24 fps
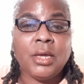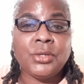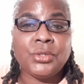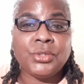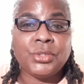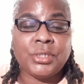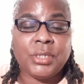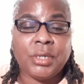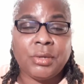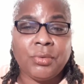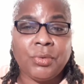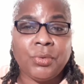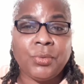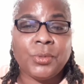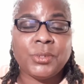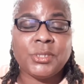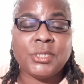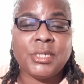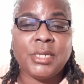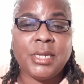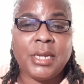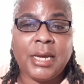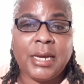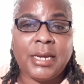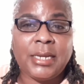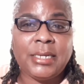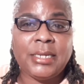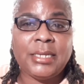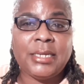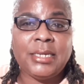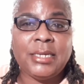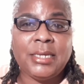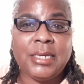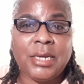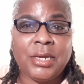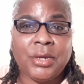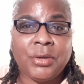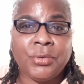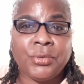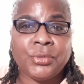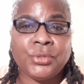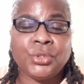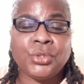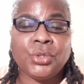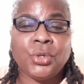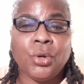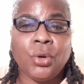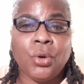Sarah was 90 years
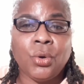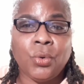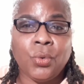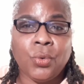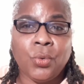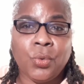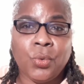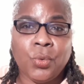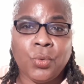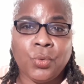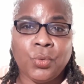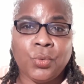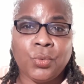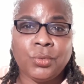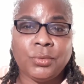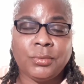old.